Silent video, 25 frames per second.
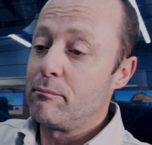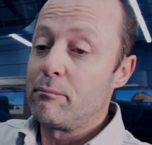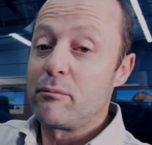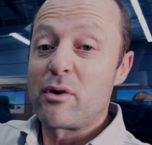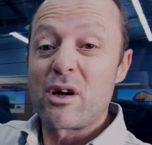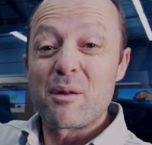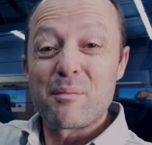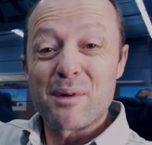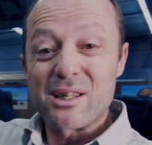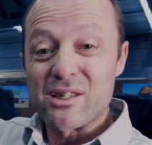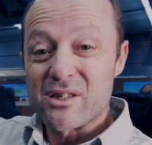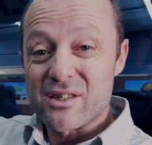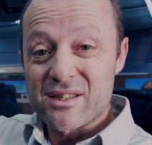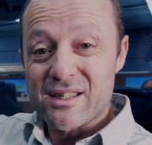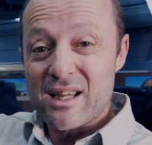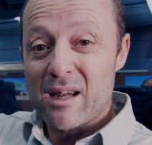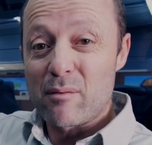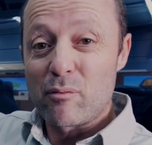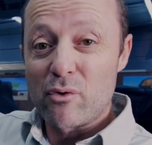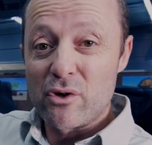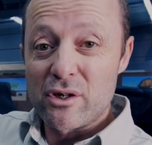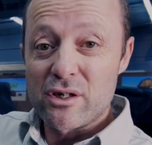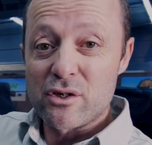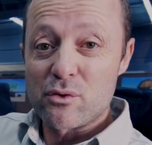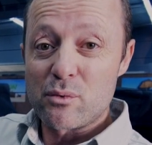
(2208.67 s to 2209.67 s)
pretty much the
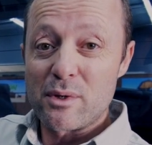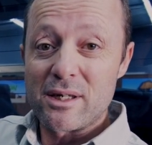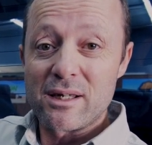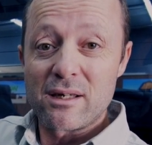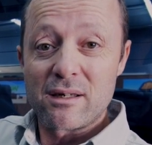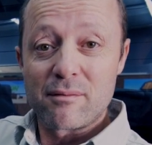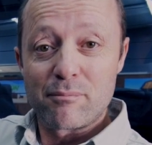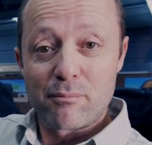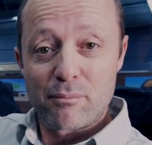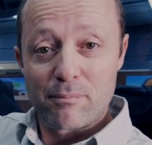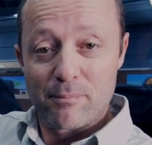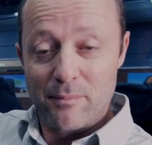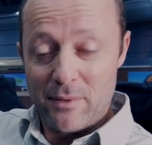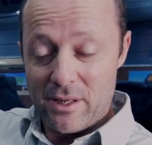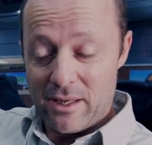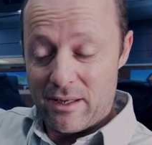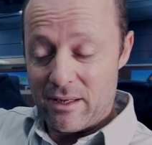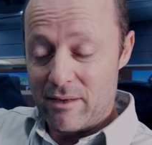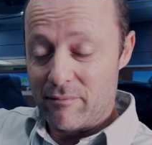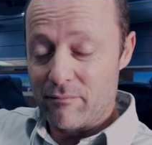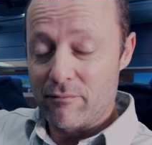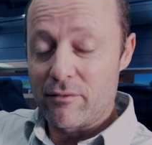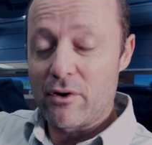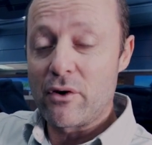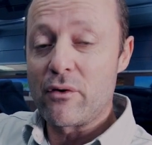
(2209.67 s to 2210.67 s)
same route as we did
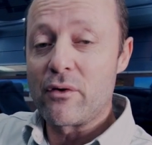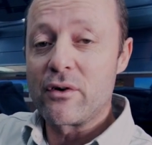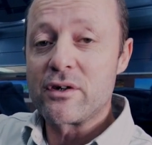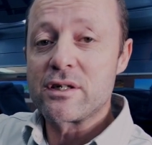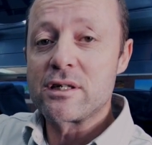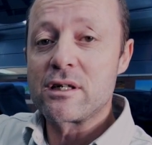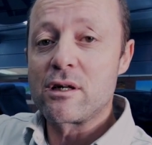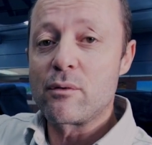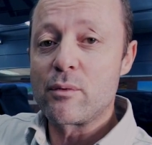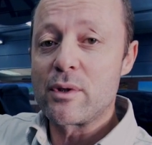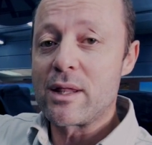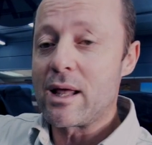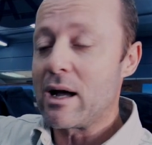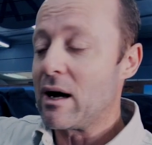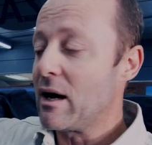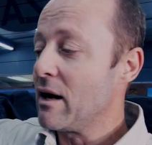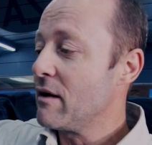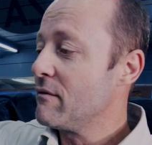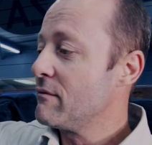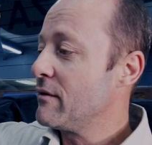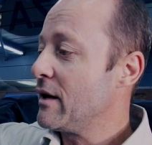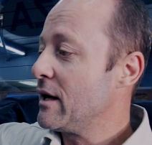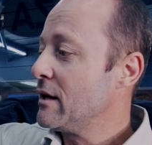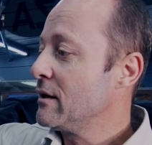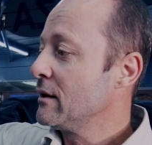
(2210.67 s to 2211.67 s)
very recently with the
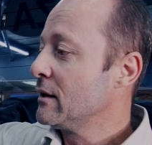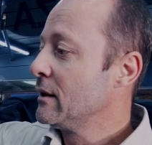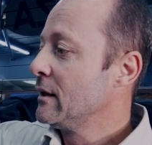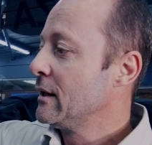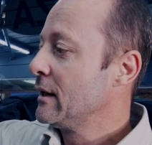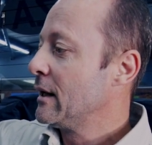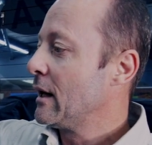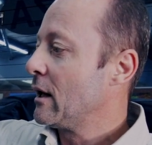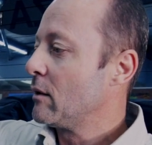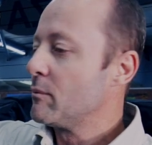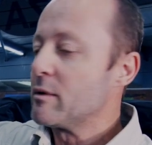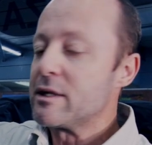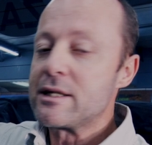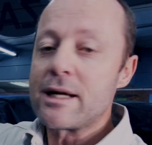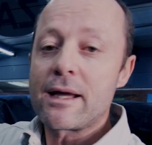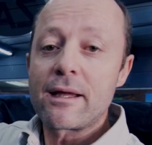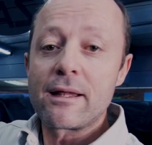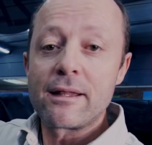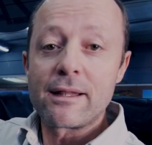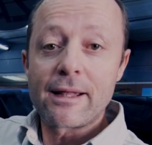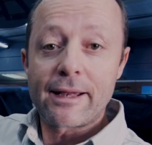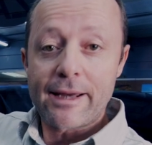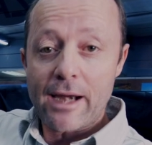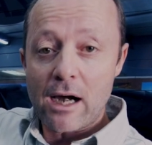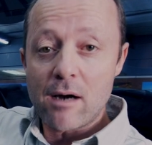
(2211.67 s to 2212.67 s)
Iron Van. I'll be
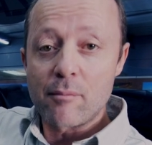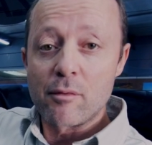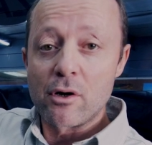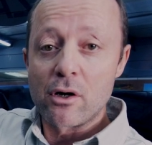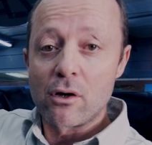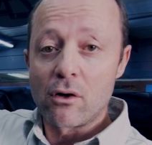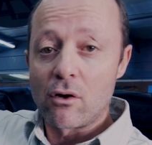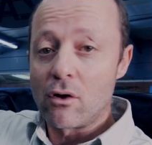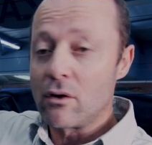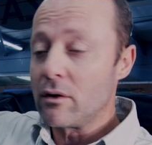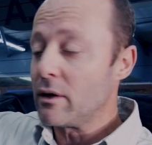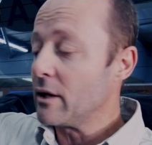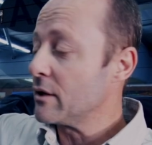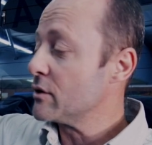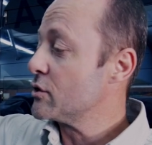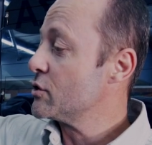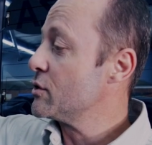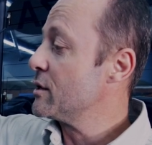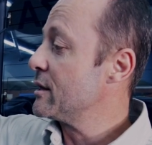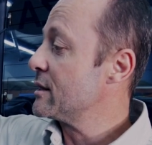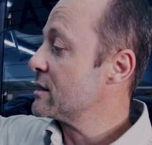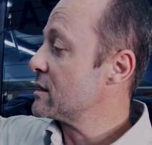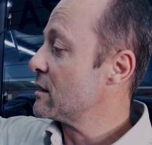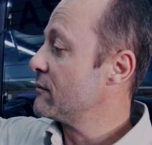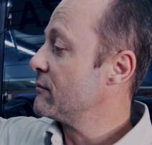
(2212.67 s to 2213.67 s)
taking the camera along and
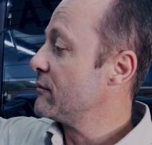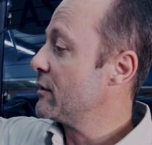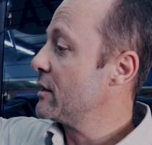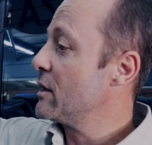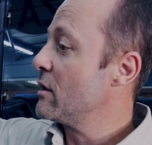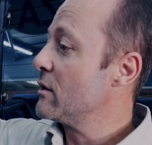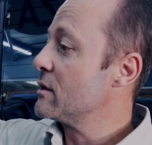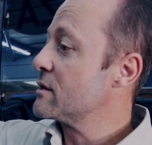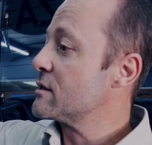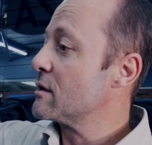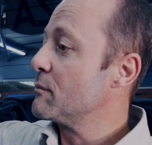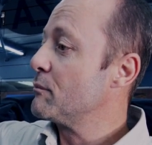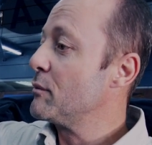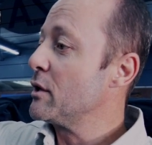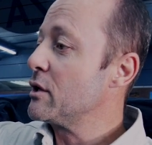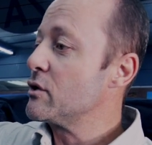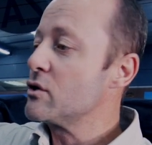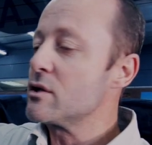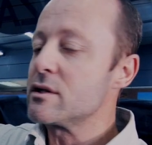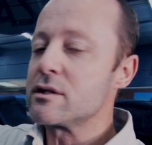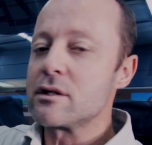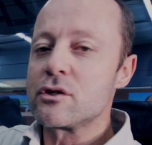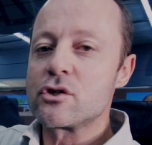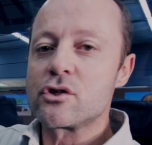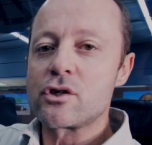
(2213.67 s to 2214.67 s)
shooting some video and some
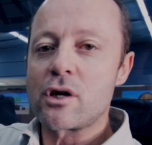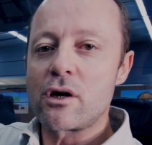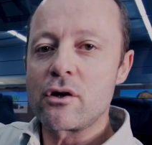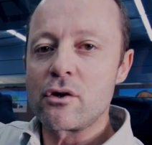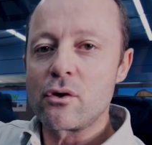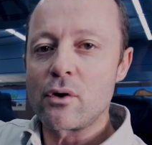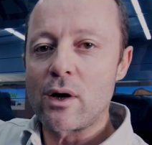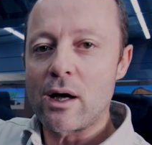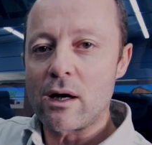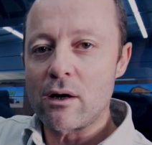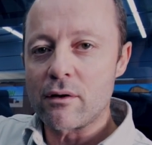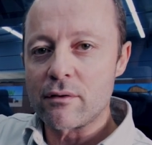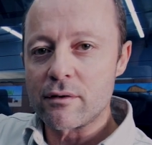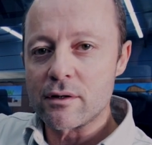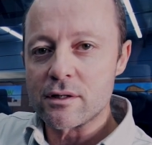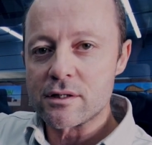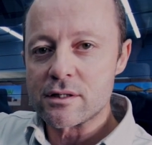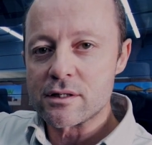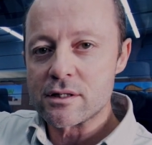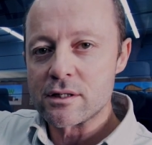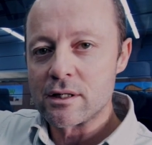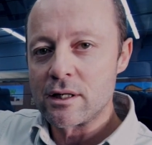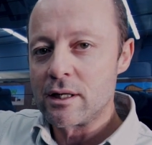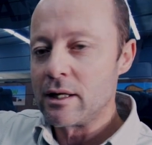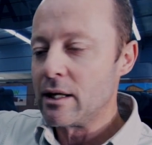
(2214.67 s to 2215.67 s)
pictures and show you how
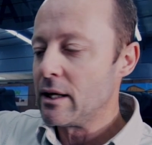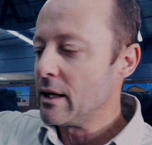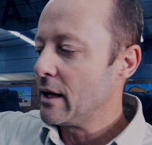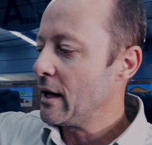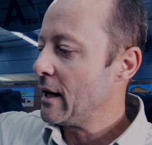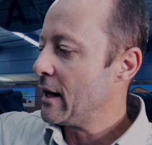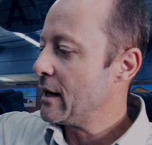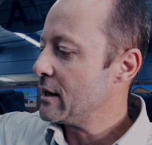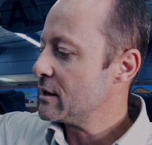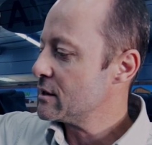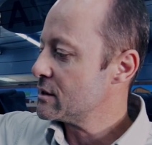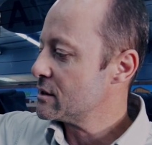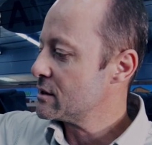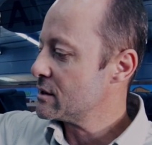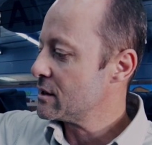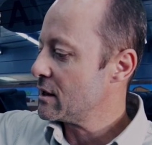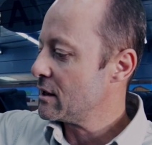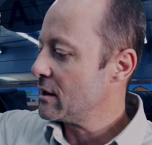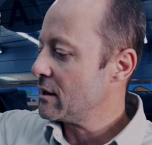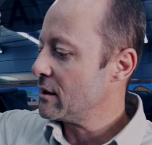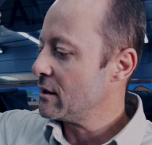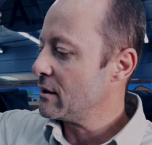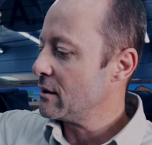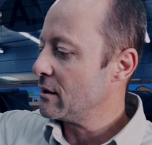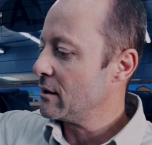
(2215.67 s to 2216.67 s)
this
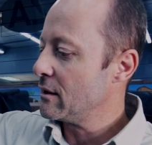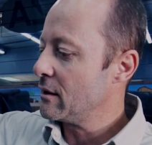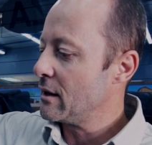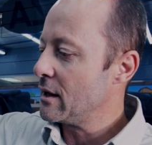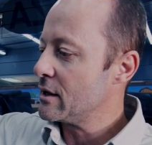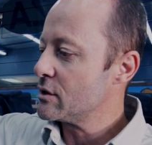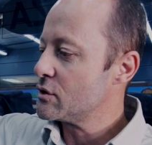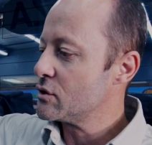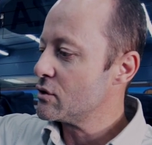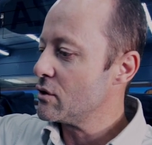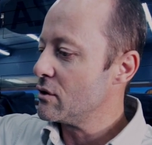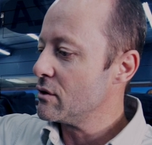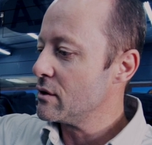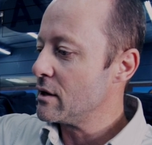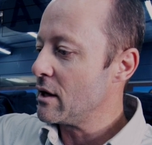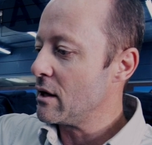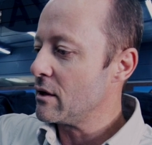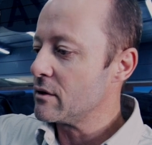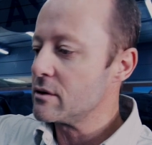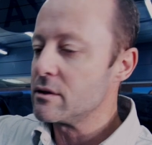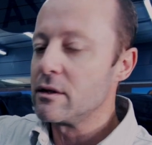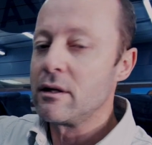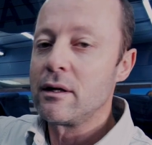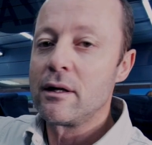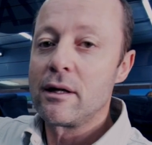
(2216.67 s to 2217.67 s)
has turned
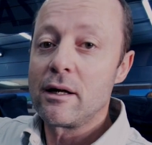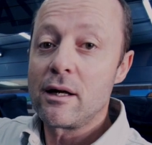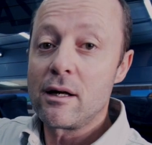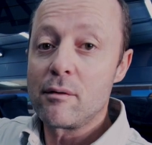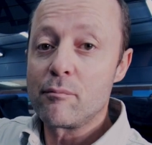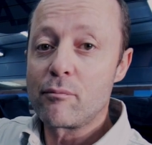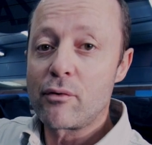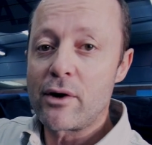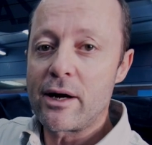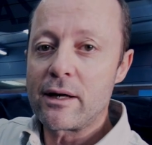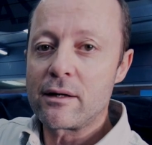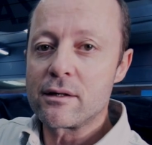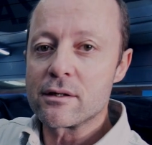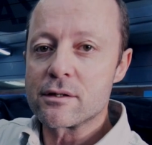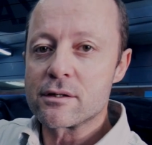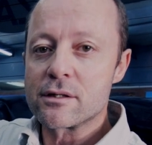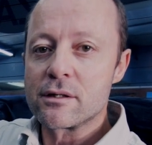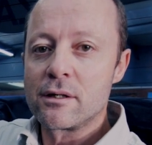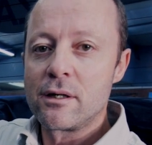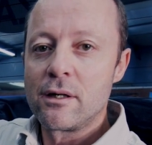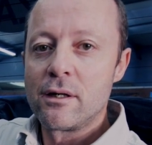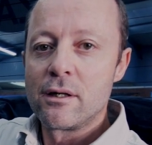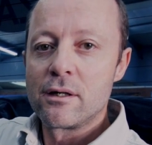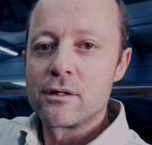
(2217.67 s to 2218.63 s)
out in practice.